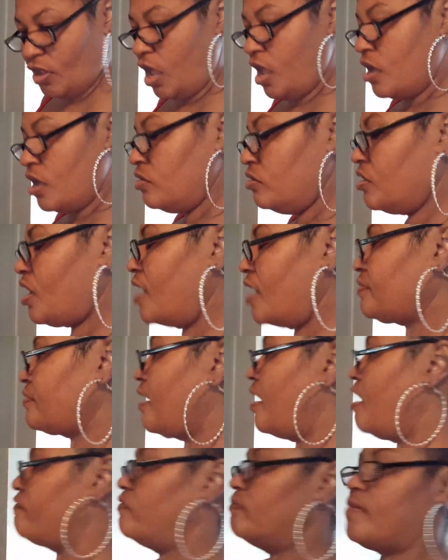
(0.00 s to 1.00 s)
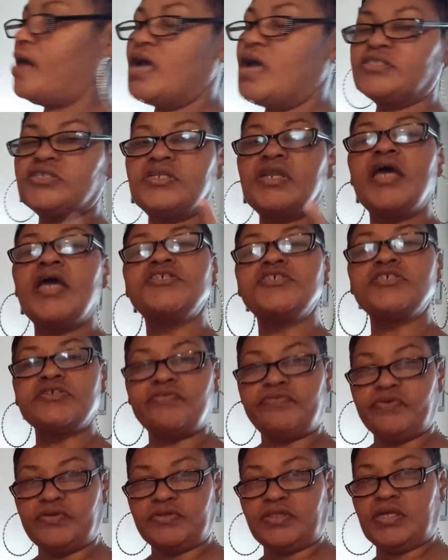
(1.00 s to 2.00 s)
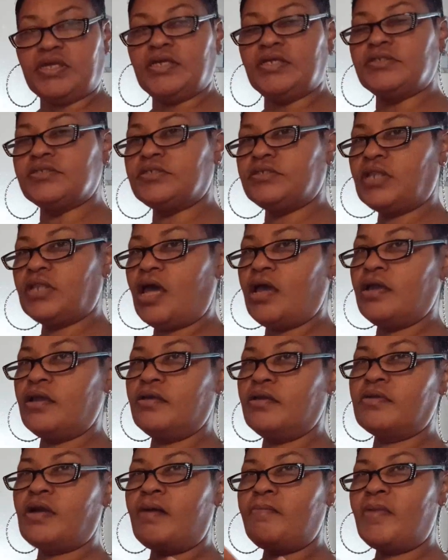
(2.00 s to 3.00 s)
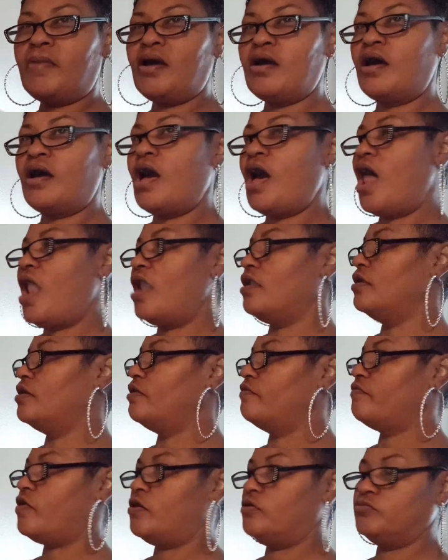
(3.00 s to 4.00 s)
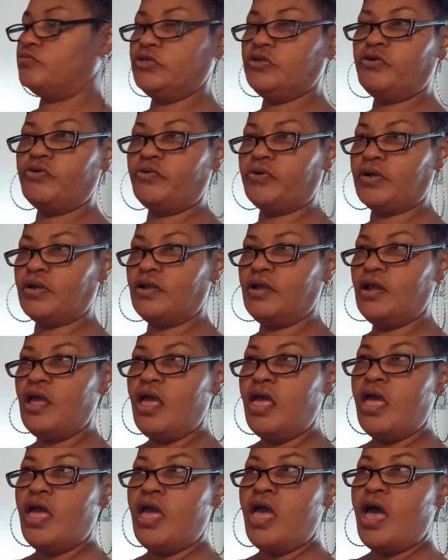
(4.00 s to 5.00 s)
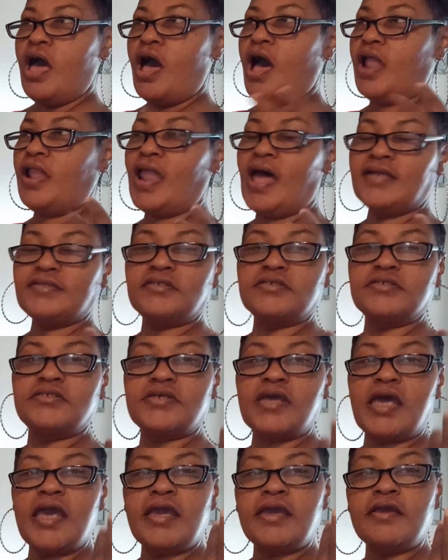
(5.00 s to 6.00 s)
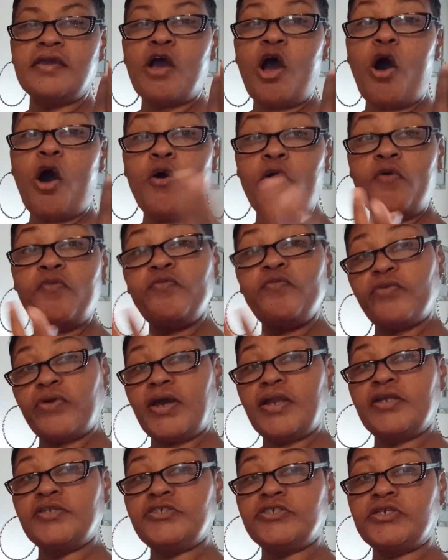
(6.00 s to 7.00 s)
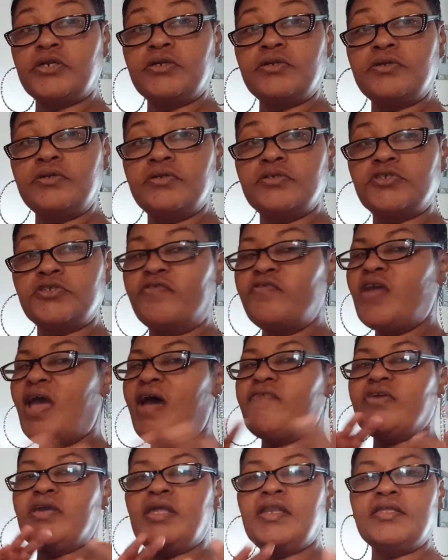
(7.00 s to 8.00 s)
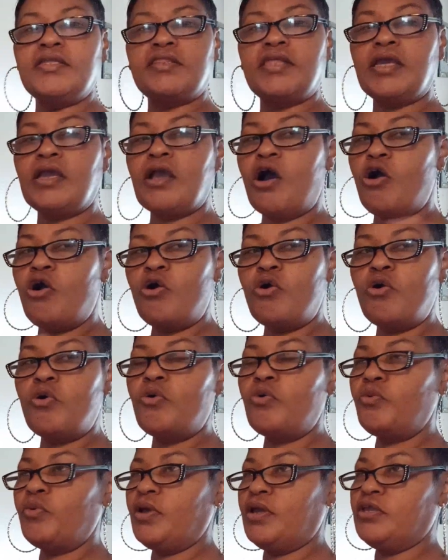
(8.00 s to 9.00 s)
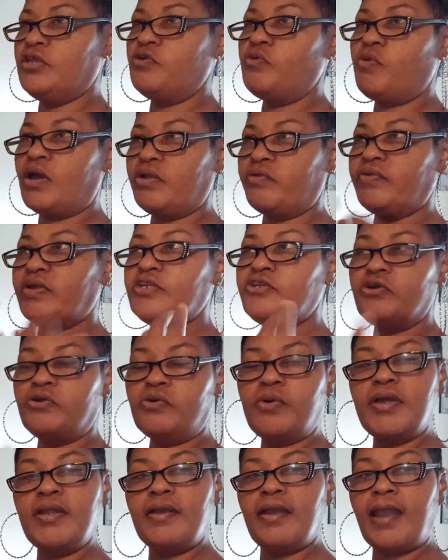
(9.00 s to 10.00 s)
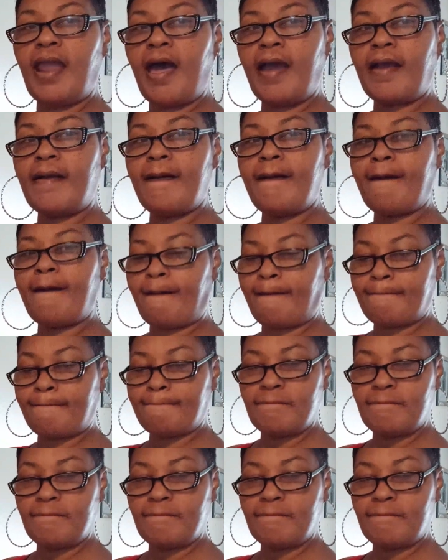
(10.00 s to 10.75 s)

You got to have imagination for things. Like, I'm a, I love home decor. I like to take old furniture. So if you have anything old and you want to redo it, like um,